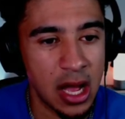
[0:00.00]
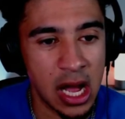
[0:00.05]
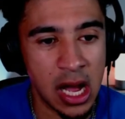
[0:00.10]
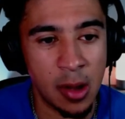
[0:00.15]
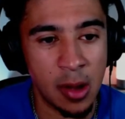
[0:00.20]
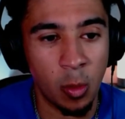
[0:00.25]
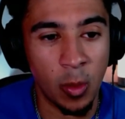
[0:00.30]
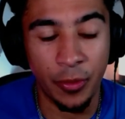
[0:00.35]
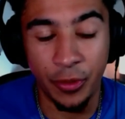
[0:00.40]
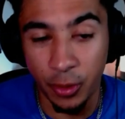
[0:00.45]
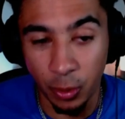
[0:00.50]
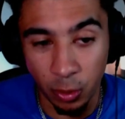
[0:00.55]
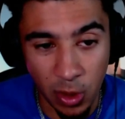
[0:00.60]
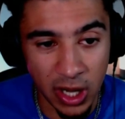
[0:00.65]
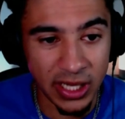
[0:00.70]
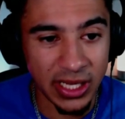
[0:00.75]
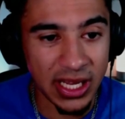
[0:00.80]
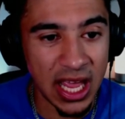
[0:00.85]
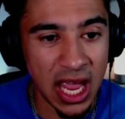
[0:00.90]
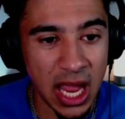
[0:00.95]
with the run
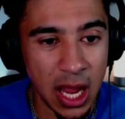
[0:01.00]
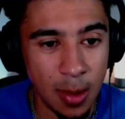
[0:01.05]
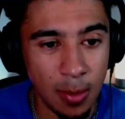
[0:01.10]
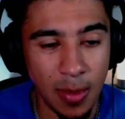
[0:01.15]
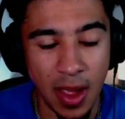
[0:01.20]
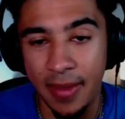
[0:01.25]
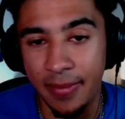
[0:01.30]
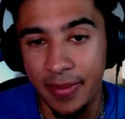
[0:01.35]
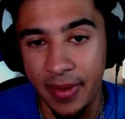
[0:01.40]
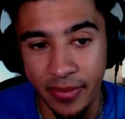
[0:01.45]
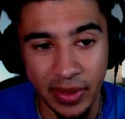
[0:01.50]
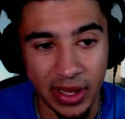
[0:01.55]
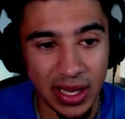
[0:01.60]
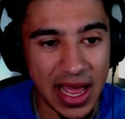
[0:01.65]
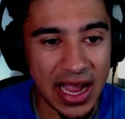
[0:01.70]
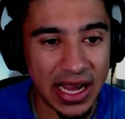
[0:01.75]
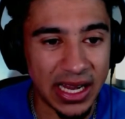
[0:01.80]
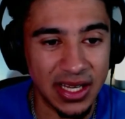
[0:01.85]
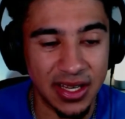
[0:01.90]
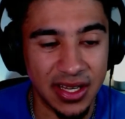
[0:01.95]
game, and then the
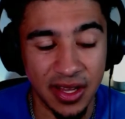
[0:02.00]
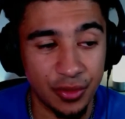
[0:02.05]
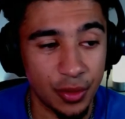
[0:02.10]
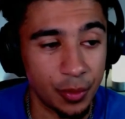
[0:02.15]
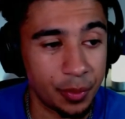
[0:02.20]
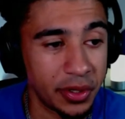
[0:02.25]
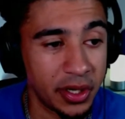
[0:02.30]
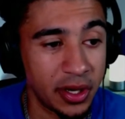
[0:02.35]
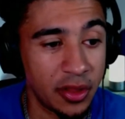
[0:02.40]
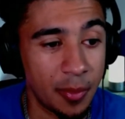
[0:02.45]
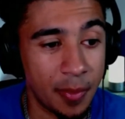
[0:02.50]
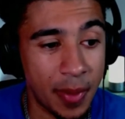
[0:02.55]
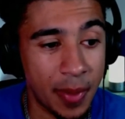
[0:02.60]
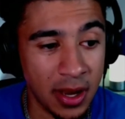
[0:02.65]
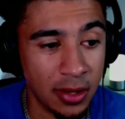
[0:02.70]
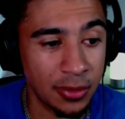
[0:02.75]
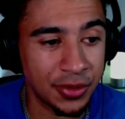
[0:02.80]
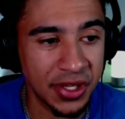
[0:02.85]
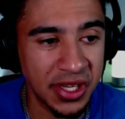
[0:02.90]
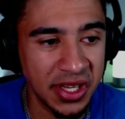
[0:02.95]
lack of discipline and the
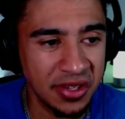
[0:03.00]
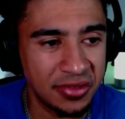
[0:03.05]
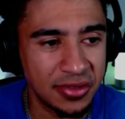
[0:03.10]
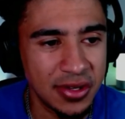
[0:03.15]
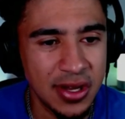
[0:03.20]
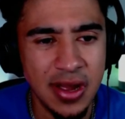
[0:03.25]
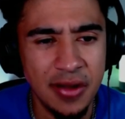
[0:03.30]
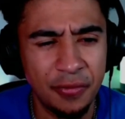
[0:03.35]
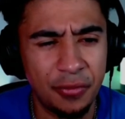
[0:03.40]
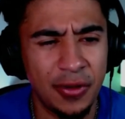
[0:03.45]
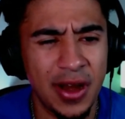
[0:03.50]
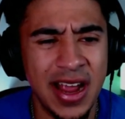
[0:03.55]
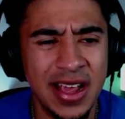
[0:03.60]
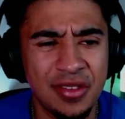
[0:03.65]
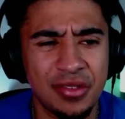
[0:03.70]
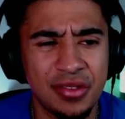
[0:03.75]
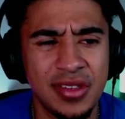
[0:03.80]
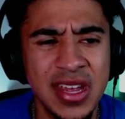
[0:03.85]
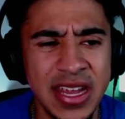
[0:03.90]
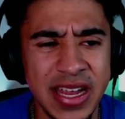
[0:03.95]
penalties. For
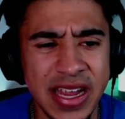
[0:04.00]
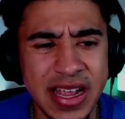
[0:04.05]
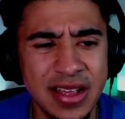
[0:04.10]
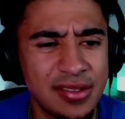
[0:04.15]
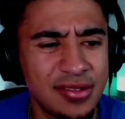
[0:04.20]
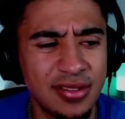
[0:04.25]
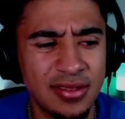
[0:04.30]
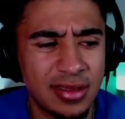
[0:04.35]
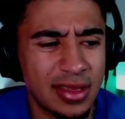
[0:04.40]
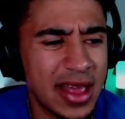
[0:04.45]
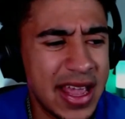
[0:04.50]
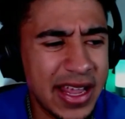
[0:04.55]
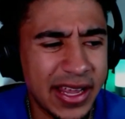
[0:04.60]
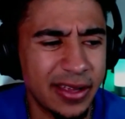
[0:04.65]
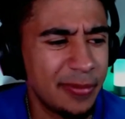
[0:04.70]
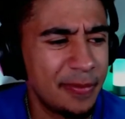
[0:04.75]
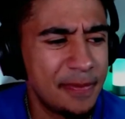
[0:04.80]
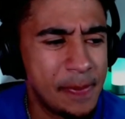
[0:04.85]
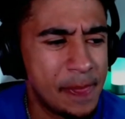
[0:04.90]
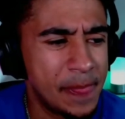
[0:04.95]
SC, it's just like
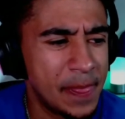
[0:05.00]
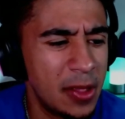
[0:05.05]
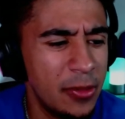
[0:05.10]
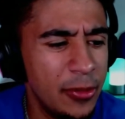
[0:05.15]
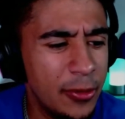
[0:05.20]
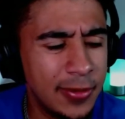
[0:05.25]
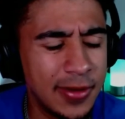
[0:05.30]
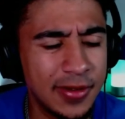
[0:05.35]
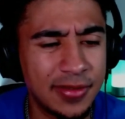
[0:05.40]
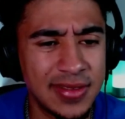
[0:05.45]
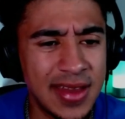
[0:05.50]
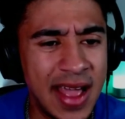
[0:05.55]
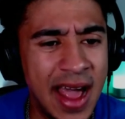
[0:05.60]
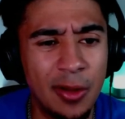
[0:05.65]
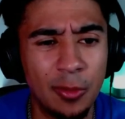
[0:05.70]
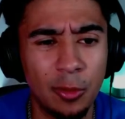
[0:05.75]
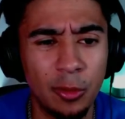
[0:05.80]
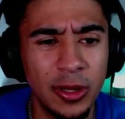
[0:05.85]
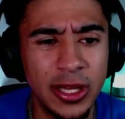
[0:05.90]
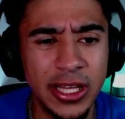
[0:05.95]
they're just not
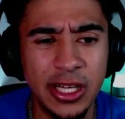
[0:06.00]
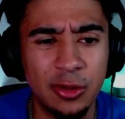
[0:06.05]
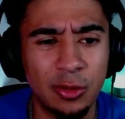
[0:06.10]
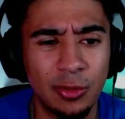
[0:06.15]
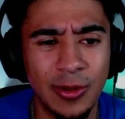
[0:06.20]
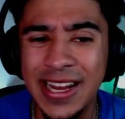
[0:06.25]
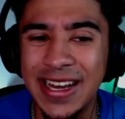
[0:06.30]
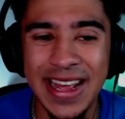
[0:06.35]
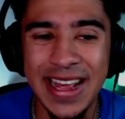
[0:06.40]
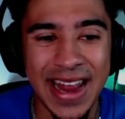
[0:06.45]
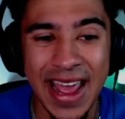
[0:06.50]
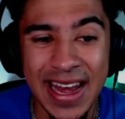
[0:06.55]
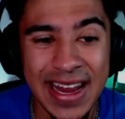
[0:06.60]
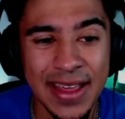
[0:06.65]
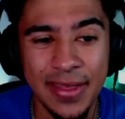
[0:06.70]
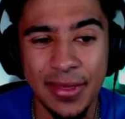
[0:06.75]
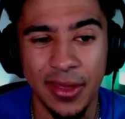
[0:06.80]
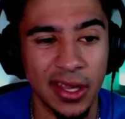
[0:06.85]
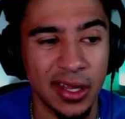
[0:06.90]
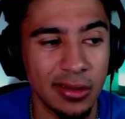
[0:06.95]
really great at
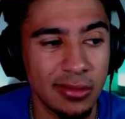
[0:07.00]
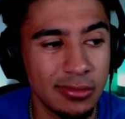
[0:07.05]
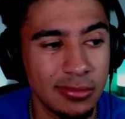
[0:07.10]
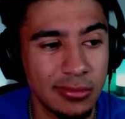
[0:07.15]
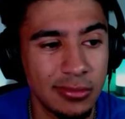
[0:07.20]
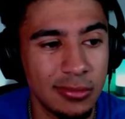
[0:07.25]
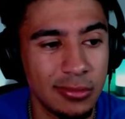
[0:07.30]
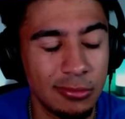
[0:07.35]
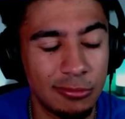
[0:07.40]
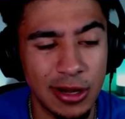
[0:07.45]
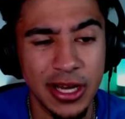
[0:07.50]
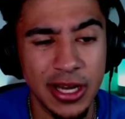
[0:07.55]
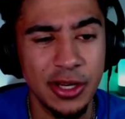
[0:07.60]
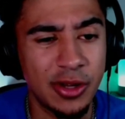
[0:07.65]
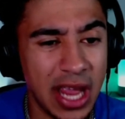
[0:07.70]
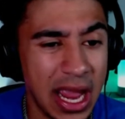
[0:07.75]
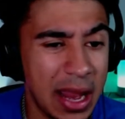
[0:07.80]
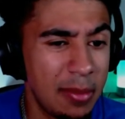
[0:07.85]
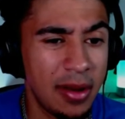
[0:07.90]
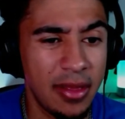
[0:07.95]
anything, right? You
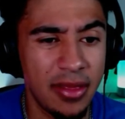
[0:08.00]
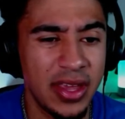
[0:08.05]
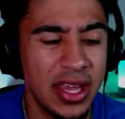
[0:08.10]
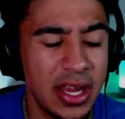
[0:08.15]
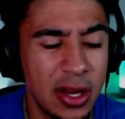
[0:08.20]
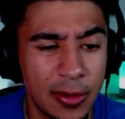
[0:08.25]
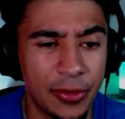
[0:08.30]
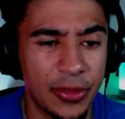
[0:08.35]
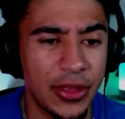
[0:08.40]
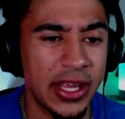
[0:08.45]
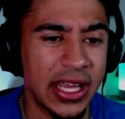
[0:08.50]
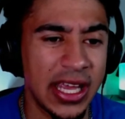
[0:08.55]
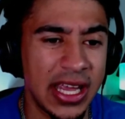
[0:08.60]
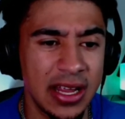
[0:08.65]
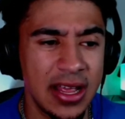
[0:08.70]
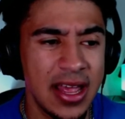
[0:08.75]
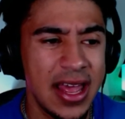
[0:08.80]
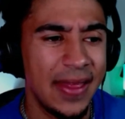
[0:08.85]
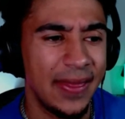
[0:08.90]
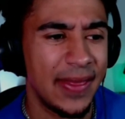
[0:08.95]
came into the year thinking
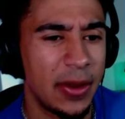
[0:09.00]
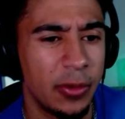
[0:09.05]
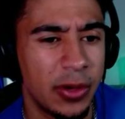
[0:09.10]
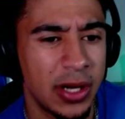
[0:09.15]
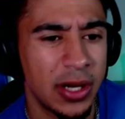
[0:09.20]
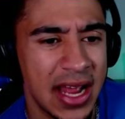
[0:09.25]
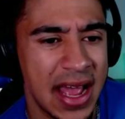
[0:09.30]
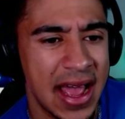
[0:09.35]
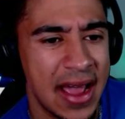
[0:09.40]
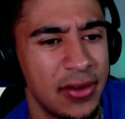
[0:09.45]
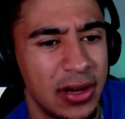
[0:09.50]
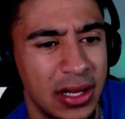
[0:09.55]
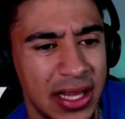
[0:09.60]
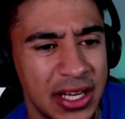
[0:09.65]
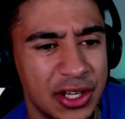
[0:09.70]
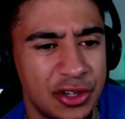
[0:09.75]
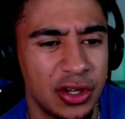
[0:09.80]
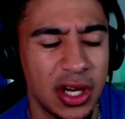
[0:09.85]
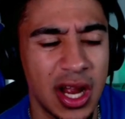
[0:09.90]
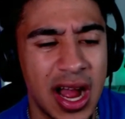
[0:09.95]
they were going to have an
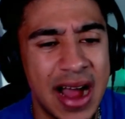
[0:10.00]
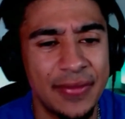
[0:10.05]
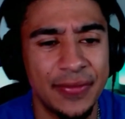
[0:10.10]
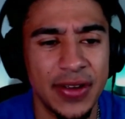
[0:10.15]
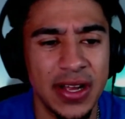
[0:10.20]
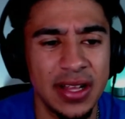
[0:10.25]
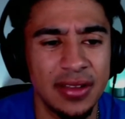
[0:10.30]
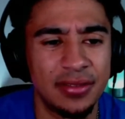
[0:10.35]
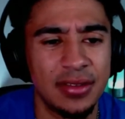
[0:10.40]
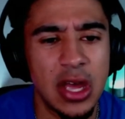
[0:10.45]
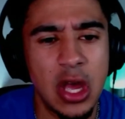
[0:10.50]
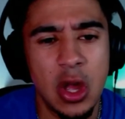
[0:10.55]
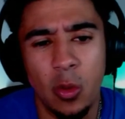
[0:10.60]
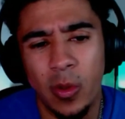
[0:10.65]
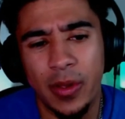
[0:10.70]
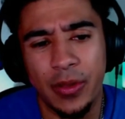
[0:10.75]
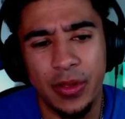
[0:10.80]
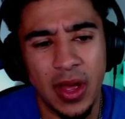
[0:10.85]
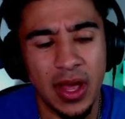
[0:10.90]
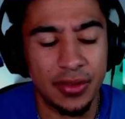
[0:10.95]
electric offense
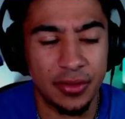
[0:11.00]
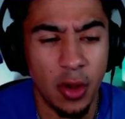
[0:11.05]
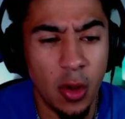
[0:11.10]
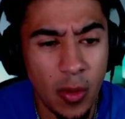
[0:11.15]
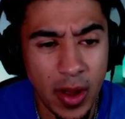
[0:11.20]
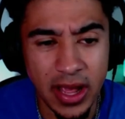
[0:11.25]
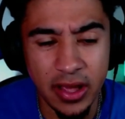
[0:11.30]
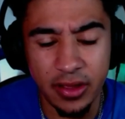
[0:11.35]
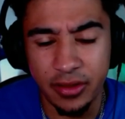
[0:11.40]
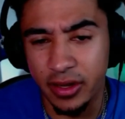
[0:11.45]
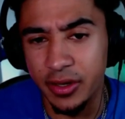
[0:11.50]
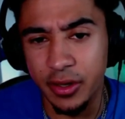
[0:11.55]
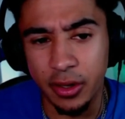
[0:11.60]
with, as always, under